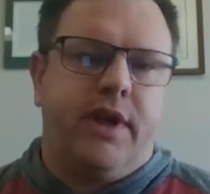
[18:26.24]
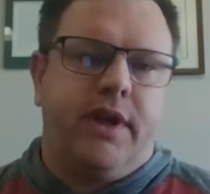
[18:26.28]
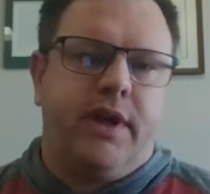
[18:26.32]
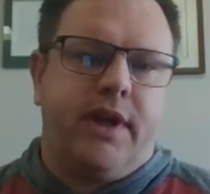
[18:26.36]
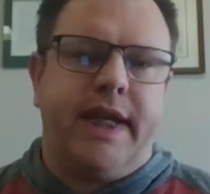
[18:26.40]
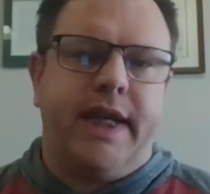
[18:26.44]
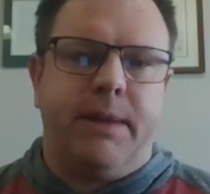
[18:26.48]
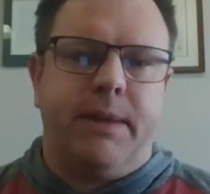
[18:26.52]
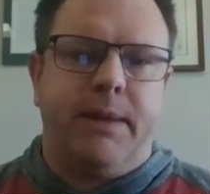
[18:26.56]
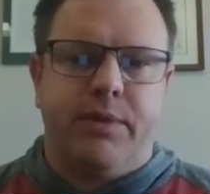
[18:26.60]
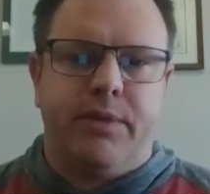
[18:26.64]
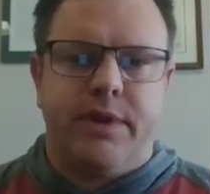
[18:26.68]

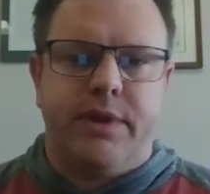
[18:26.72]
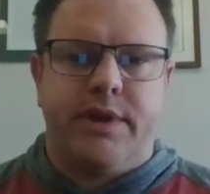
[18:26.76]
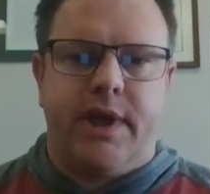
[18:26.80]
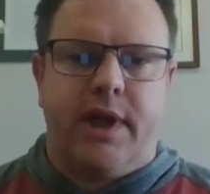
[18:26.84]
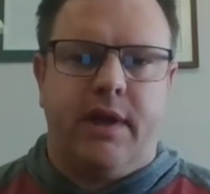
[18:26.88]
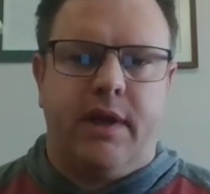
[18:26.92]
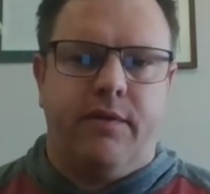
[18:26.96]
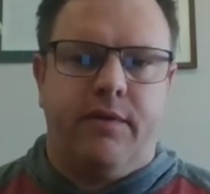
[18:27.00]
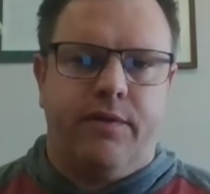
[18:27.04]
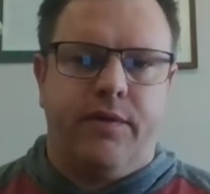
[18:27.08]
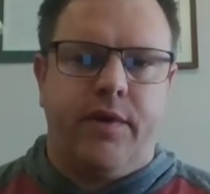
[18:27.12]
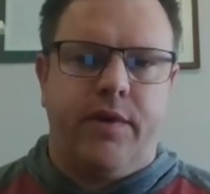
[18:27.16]
earning within
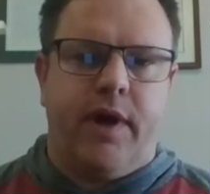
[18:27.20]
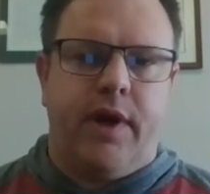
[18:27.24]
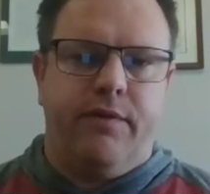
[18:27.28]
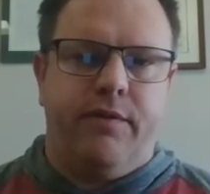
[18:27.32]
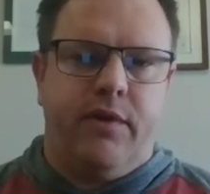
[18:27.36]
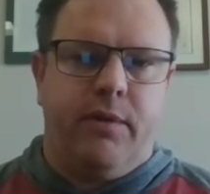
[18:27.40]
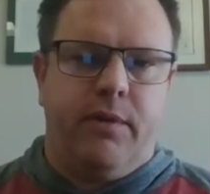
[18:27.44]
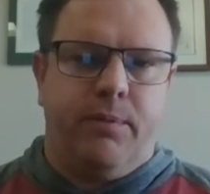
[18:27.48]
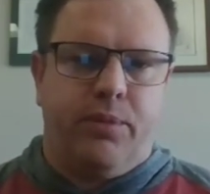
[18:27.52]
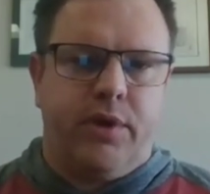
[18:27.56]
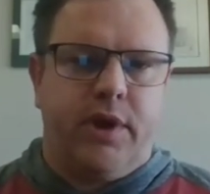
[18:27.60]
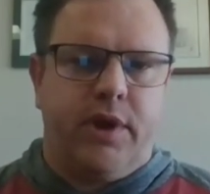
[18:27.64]

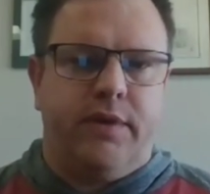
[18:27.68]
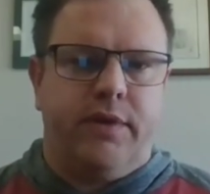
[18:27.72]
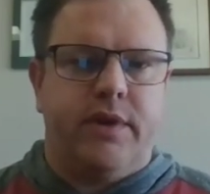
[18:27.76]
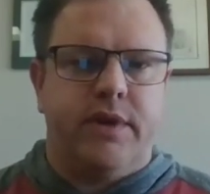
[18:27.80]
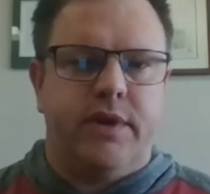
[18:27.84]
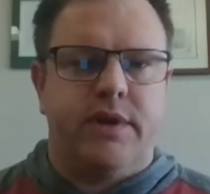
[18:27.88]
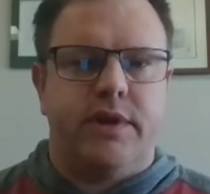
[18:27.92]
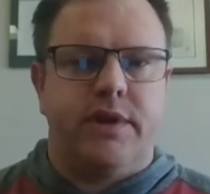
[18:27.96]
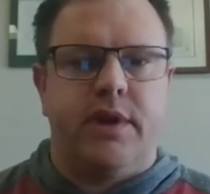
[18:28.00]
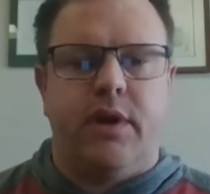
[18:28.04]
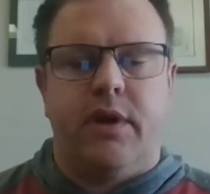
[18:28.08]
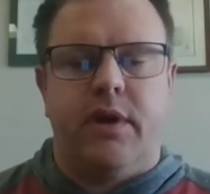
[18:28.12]
90%
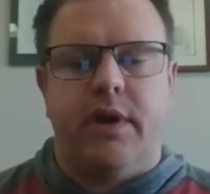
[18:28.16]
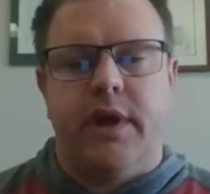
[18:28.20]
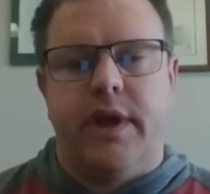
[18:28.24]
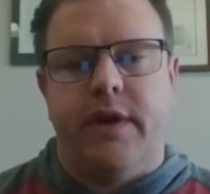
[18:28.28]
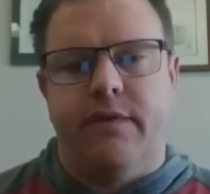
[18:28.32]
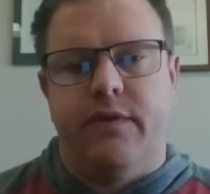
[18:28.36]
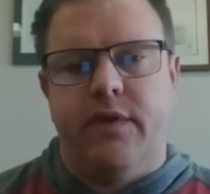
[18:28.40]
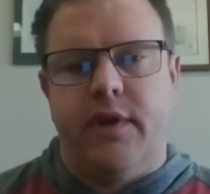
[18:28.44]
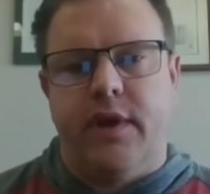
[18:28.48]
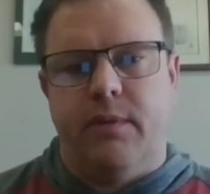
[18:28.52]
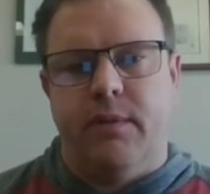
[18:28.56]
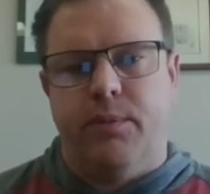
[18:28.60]
of the
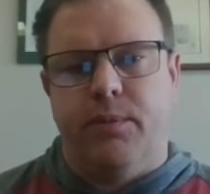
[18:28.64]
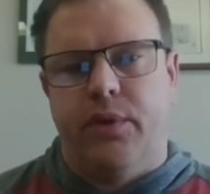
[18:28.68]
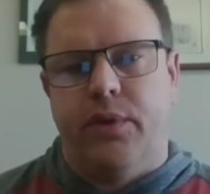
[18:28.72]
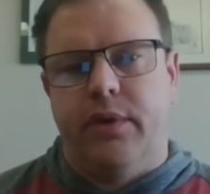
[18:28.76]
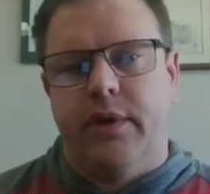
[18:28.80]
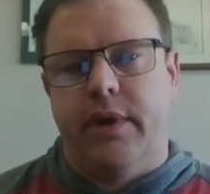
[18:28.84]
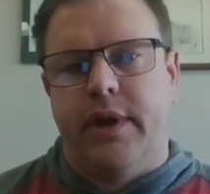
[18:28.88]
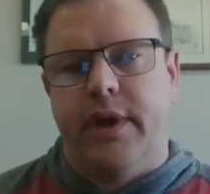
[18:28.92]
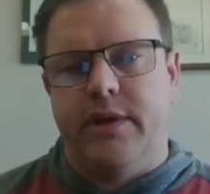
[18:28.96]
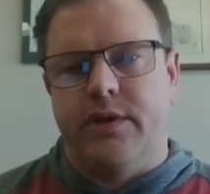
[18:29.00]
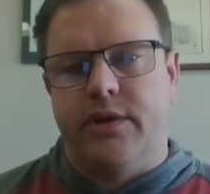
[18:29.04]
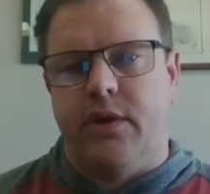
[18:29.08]
previous year.
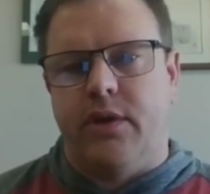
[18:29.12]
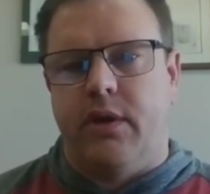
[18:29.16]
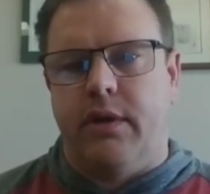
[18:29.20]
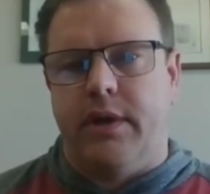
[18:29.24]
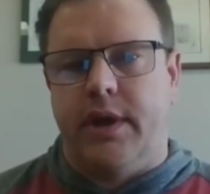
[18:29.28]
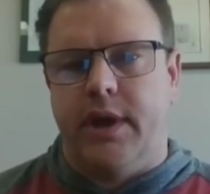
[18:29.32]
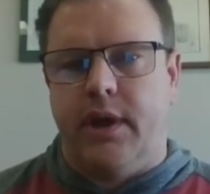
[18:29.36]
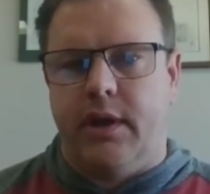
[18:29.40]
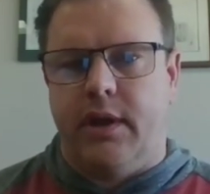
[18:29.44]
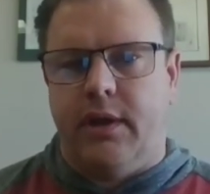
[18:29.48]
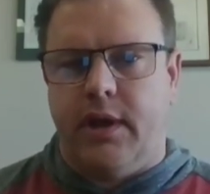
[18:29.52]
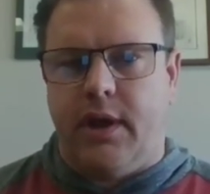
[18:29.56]
If the
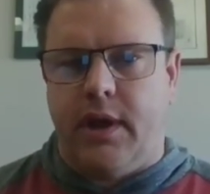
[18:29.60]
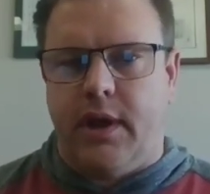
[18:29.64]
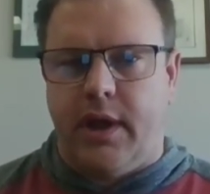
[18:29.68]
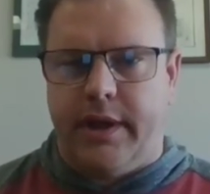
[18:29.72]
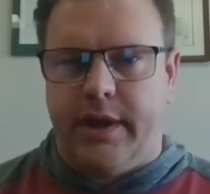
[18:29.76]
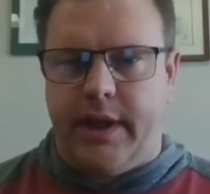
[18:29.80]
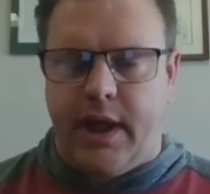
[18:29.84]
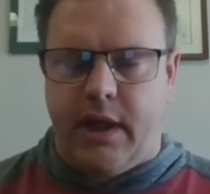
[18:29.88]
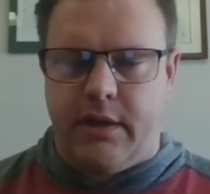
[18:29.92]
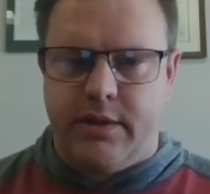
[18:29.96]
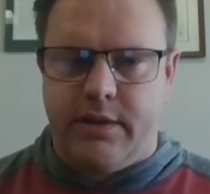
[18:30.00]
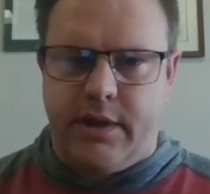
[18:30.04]
employer has
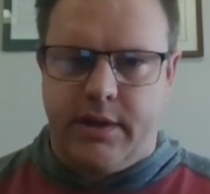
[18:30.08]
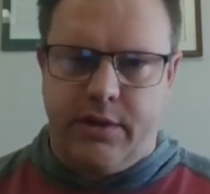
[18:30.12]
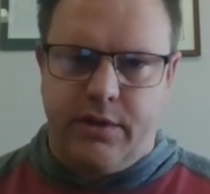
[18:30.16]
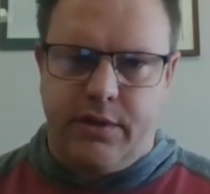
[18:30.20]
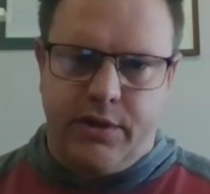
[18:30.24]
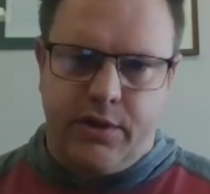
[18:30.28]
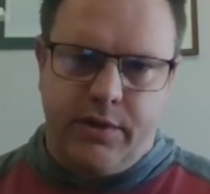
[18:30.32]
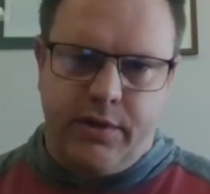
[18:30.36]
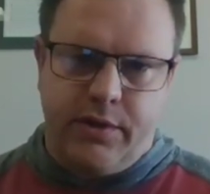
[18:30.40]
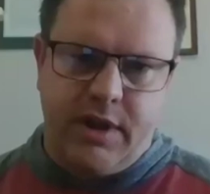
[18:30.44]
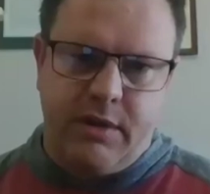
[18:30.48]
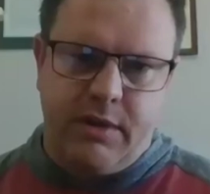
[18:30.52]
already
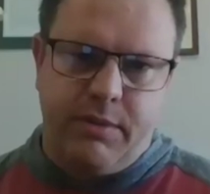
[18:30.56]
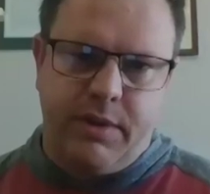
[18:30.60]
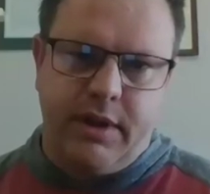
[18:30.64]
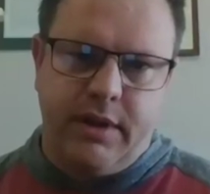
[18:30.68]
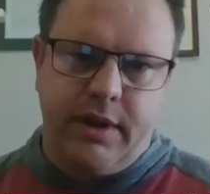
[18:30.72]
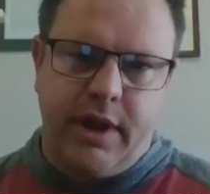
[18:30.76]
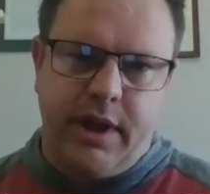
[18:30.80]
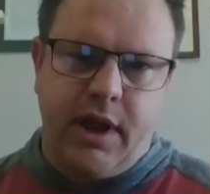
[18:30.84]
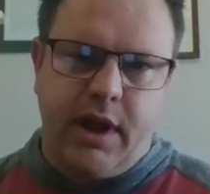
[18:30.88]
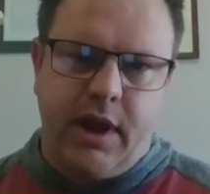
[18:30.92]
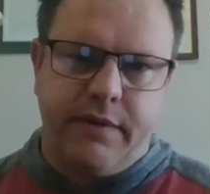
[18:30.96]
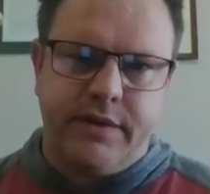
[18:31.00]
announced that
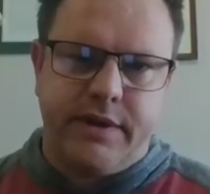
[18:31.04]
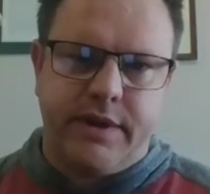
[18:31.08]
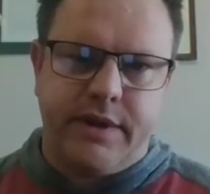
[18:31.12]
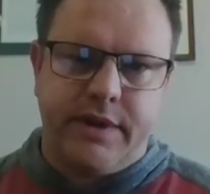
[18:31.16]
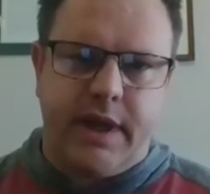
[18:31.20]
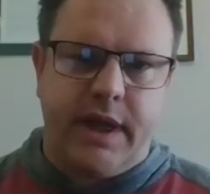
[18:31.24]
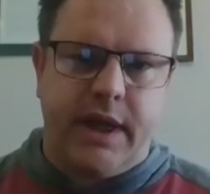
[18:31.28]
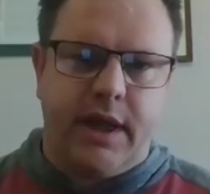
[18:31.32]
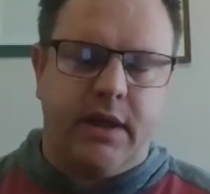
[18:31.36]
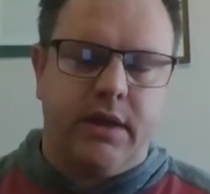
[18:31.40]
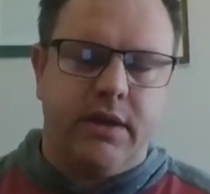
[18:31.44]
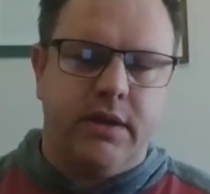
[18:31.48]
there's going to be
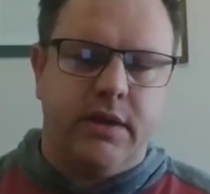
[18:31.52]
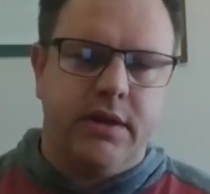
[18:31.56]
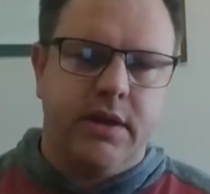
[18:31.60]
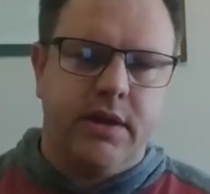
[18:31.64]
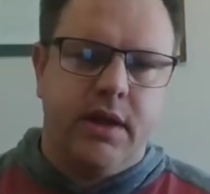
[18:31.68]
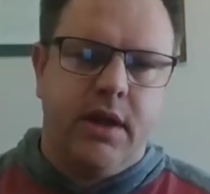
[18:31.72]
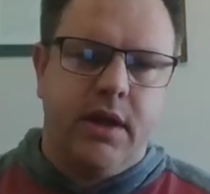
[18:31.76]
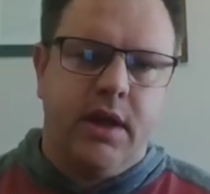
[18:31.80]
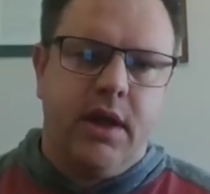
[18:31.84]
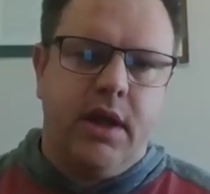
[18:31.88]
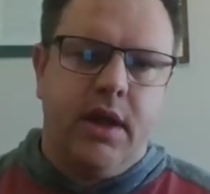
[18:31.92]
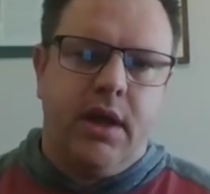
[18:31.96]
layoffs
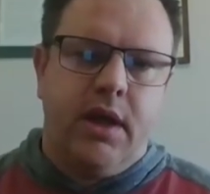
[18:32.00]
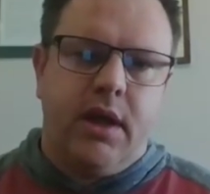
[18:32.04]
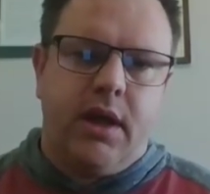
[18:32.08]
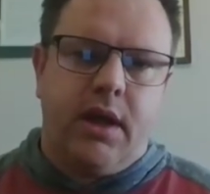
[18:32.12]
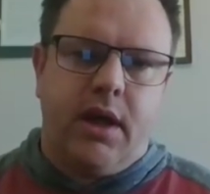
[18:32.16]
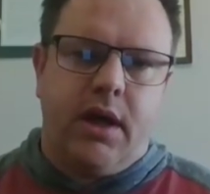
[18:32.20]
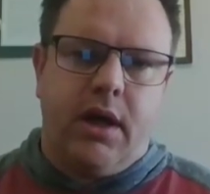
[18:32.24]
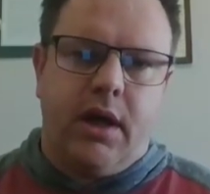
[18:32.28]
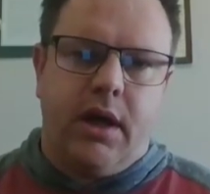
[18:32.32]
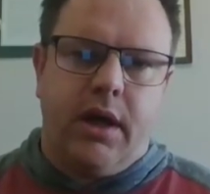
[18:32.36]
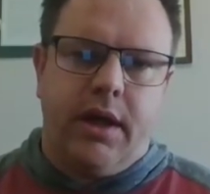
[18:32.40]
and